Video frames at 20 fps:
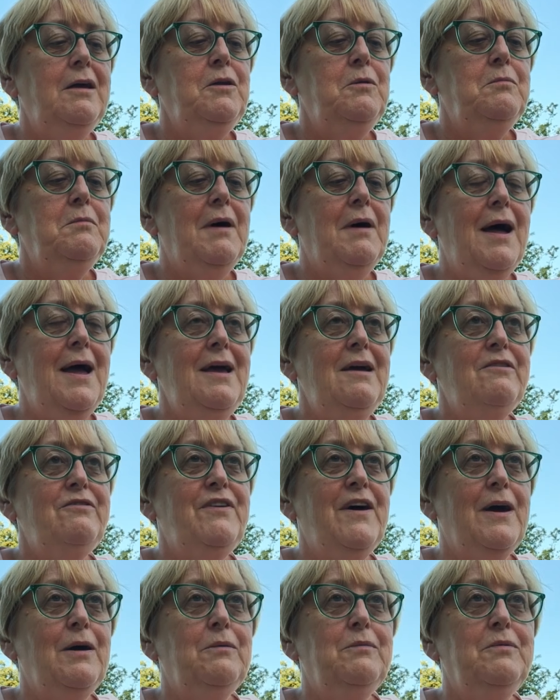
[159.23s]
you might have
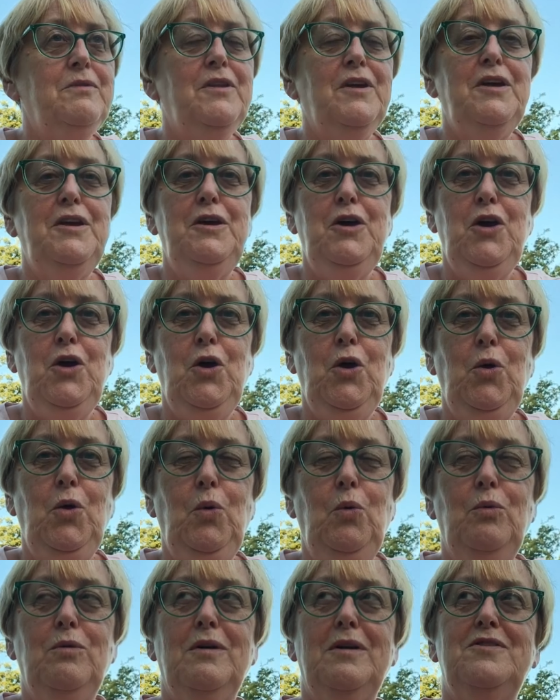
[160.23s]
found that
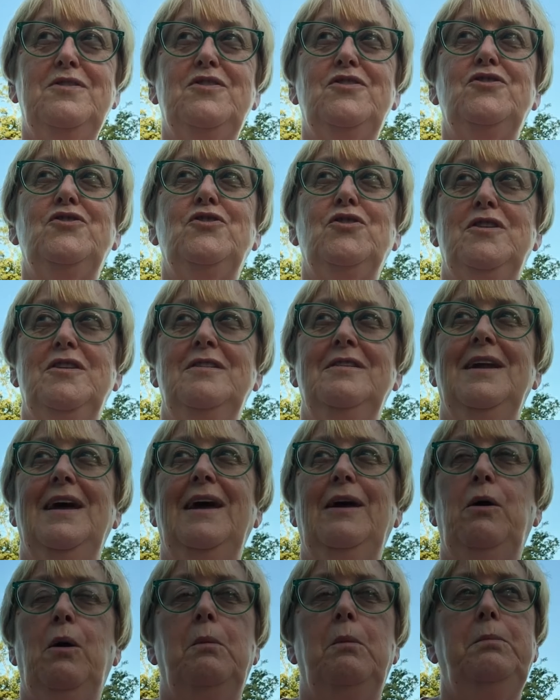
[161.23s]
you
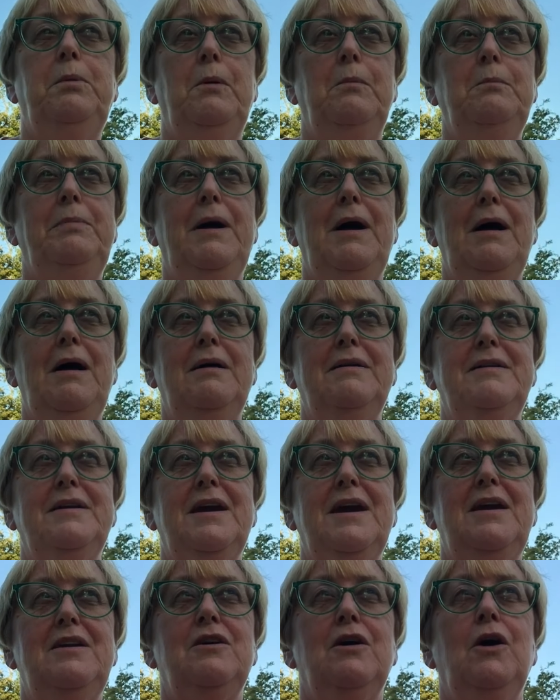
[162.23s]
suddenly got
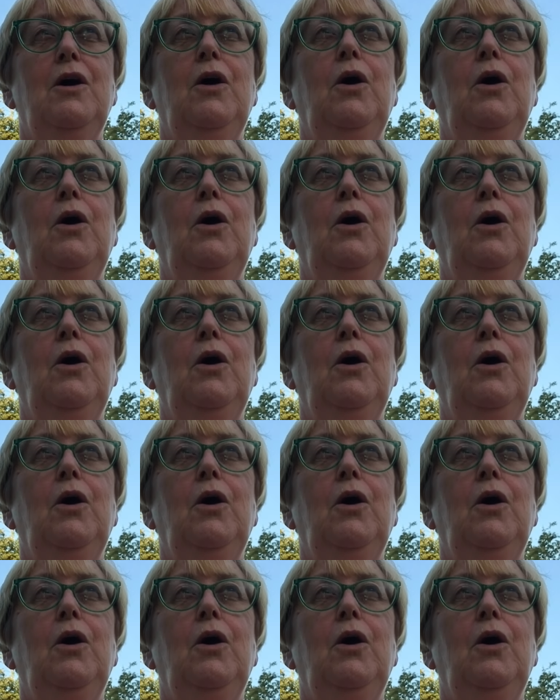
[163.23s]
bombarded